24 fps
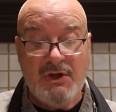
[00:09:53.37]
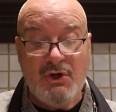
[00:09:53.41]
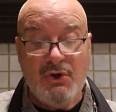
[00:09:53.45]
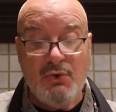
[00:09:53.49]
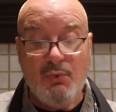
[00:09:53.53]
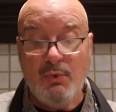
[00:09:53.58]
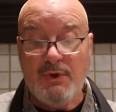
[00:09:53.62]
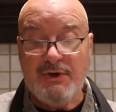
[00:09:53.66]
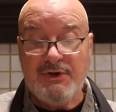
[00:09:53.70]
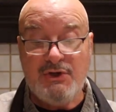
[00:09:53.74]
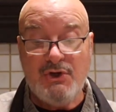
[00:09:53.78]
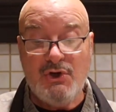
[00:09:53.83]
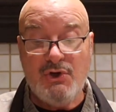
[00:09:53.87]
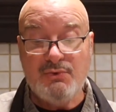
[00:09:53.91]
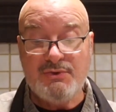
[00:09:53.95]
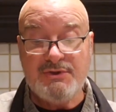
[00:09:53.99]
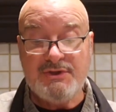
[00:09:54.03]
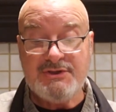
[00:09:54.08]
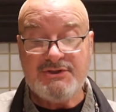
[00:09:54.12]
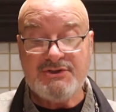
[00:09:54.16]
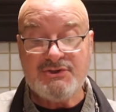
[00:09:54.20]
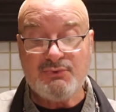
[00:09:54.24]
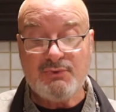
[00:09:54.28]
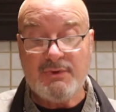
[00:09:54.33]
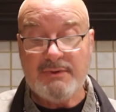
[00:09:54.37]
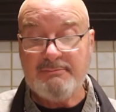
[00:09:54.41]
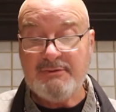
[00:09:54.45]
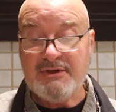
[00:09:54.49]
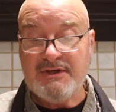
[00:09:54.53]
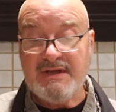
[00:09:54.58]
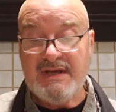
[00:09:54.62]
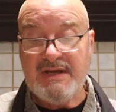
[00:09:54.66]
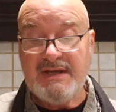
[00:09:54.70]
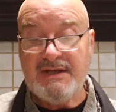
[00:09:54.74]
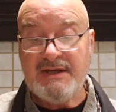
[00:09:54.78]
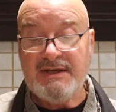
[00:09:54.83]
When no
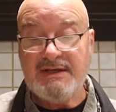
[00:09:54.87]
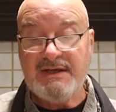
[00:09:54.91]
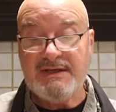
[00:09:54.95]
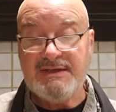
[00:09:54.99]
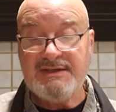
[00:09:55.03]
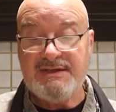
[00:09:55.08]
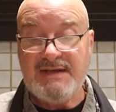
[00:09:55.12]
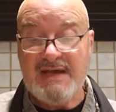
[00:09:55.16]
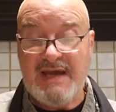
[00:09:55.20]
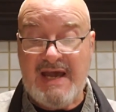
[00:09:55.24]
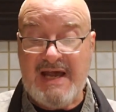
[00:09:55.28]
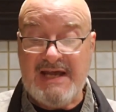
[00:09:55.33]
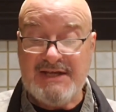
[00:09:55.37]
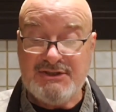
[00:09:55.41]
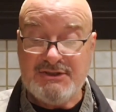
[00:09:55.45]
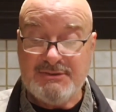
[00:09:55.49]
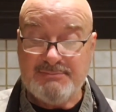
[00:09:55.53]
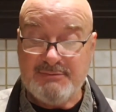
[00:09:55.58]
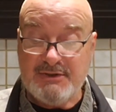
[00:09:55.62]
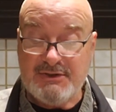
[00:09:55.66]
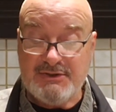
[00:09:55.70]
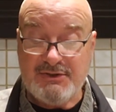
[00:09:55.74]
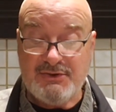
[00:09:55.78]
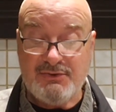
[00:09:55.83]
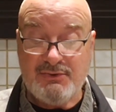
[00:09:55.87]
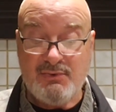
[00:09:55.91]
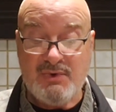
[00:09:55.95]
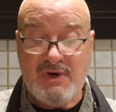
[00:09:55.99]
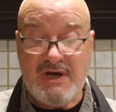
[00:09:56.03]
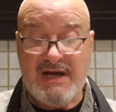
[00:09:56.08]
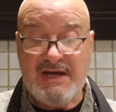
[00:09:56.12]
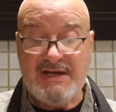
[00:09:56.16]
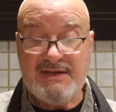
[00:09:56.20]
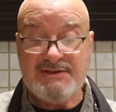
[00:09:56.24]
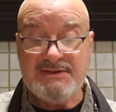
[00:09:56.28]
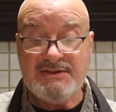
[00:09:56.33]
discriminating attachment
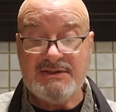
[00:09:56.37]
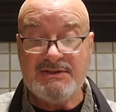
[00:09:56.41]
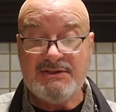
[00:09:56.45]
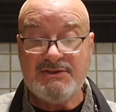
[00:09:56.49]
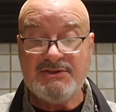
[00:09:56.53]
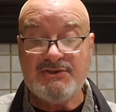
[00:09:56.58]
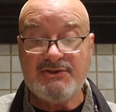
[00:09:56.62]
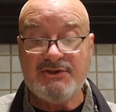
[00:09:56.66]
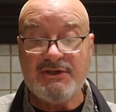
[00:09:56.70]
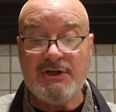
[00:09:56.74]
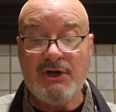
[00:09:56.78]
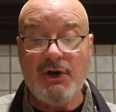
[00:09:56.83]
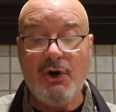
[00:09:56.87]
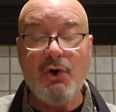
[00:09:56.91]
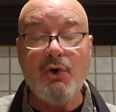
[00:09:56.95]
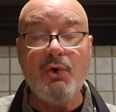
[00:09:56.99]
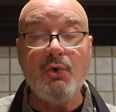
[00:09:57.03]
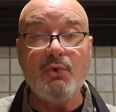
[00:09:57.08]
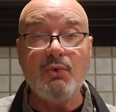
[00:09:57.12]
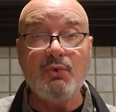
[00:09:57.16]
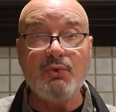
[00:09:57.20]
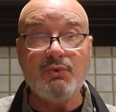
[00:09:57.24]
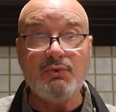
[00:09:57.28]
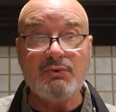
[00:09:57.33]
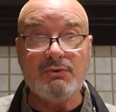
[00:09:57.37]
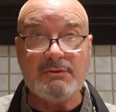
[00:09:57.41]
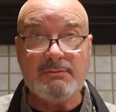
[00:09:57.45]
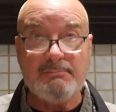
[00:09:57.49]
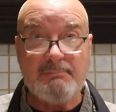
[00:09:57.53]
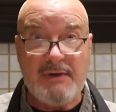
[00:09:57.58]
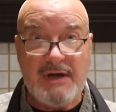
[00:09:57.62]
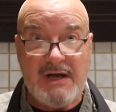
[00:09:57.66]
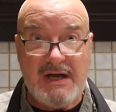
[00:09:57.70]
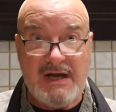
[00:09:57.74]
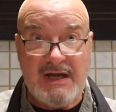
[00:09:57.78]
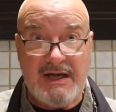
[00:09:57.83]
arises, the old
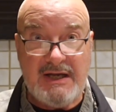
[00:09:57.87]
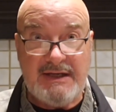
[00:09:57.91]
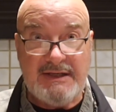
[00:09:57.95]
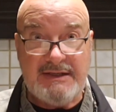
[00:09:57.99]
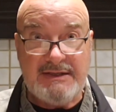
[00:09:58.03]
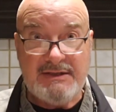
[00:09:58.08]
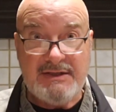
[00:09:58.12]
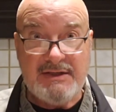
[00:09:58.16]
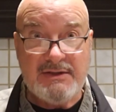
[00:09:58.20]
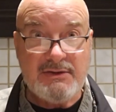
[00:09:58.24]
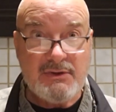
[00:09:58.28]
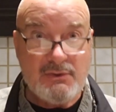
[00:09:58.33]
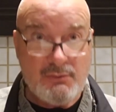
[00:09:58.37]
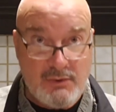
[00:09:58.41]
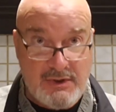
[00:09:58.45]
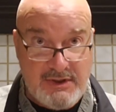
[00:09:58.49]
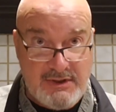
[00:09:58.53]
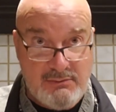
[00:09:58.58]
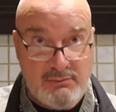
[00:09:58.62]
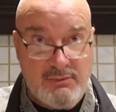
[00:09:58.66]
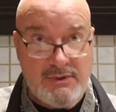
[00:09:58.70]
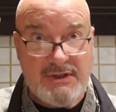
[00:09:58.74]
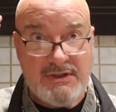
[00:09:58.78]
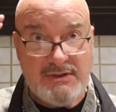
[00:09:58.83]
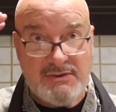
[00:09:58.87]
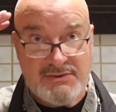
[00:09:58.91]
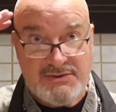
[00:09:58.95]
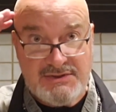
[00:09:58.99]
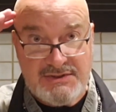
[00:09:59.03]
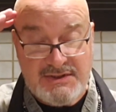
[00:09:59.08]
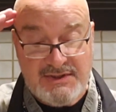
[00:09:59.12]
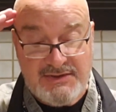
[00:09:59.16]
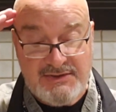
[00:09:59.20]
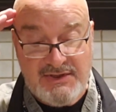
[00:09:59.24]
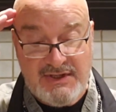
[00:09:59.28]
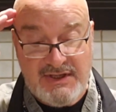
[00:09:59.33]
mind, the way we used
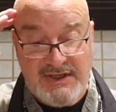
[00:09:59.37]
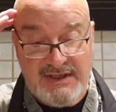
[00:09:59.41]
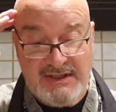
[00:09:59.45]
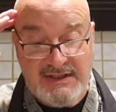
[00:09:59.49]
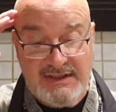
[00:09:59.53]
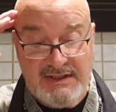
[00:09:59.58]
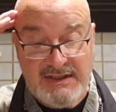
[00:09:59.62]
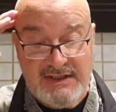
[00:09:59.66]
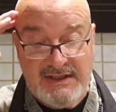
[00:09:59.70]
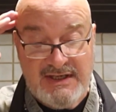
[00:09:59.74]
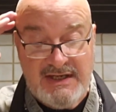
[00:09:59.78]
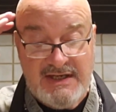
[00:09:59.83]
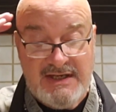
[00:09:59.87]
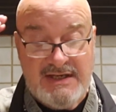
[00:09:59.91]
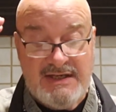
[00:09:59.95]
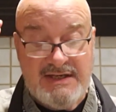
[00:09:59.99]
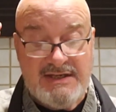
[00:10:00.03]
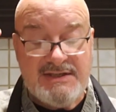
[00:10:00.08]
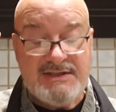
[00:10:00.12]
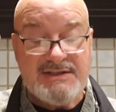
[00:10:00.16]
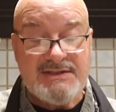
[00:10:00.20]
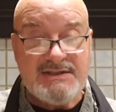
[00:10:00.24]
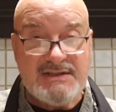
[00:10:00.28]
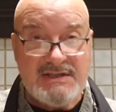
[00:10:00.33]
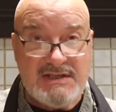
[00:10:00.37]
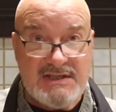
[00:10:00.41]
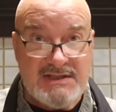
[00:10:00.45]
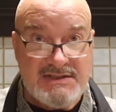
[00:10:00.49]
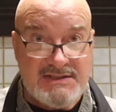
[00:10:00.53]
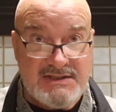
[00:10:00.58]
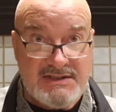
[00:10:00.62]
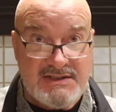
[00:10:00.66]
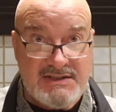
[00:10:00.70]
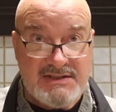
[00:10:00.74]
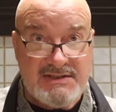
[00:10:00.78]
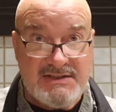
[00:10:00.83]
to think,
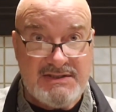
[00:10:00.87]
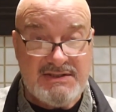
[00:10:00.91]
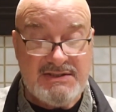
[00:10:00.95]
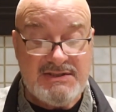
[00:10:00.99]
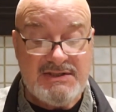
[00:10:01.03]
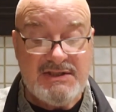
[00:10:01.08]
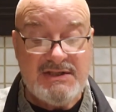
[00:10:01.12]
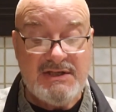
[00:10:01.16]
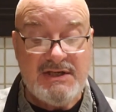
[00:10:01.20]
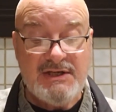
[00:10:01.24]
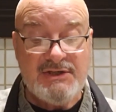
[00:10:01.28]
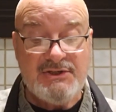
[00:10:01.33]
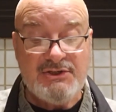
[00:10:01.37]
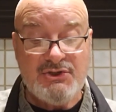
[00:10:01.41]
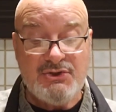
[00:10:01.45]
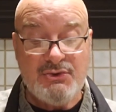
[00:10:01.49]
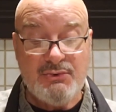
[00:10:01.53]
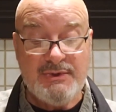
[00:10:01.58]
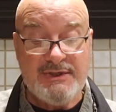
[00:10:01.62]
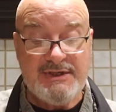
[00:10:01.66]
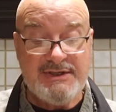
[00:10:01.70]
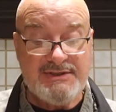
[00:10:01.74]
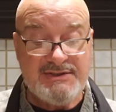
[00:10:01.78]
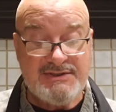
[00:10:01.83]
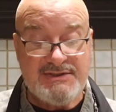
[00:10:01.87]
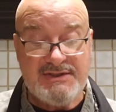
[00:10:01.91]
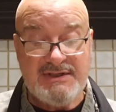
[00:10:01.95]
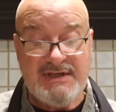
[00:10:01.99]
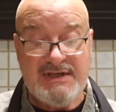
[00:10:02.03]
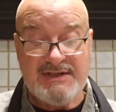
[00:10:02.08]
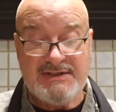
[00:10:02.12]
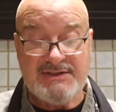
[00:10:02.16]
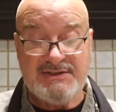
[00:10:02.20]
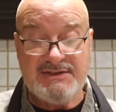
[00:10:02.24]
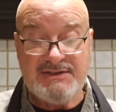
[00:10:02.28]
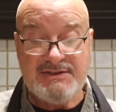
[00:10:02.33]
ceases to
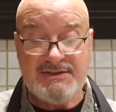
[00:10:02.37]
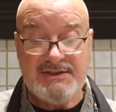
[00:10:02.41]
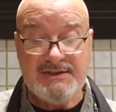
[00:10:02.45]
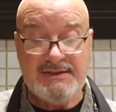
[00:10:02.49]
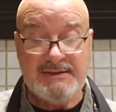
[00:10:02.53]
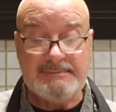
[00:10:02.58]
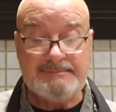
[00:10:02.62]
exist.